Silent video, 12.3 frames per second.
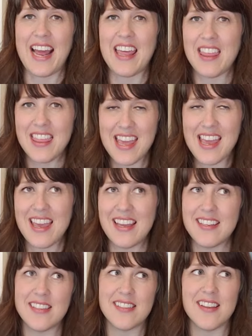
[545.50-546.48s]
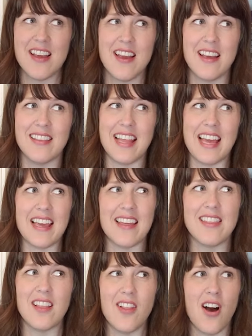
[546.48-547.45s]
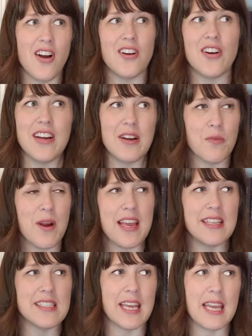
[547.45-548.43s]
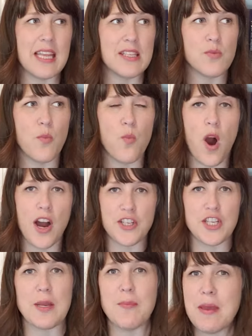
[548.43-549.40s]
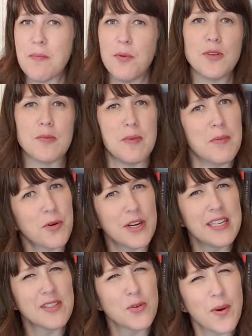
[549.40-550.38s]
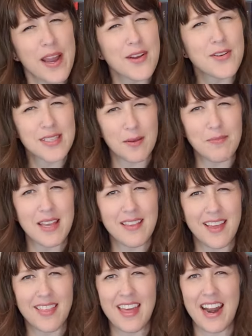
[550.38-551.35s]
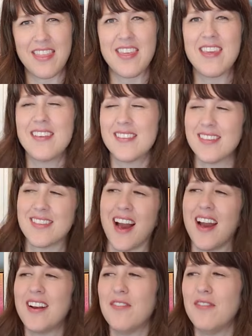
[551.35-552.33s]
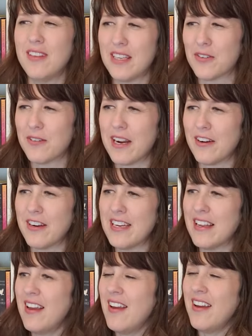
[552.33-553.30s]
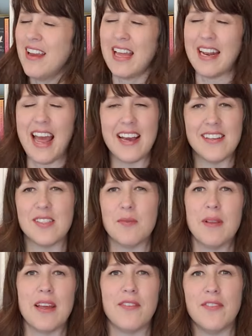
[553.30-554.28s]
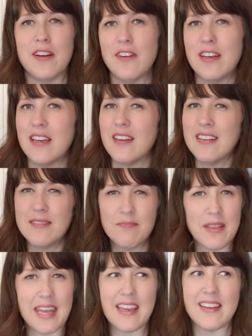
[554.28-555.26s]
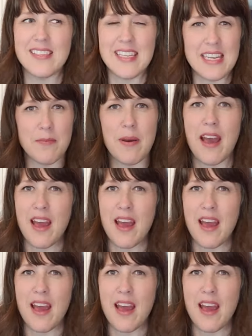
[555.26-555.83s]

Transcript: i think it's like the longer it rains like it's washing people's memories away or something like that i think this is kind of literary and has some like very like deep